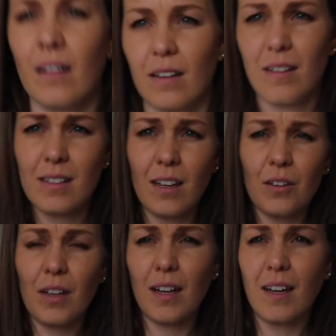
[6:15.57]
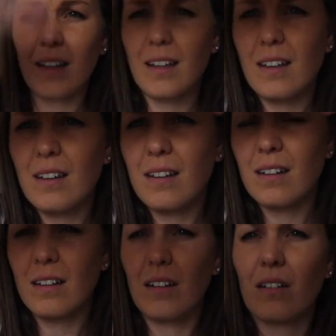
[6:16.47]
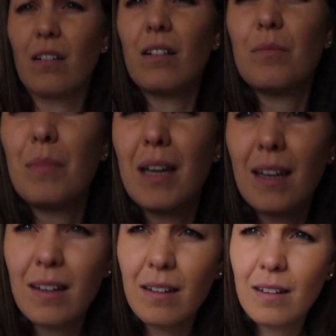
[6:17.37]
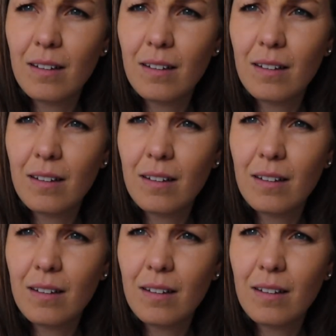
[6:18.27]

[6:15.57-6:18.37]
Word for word: Is that okay? man.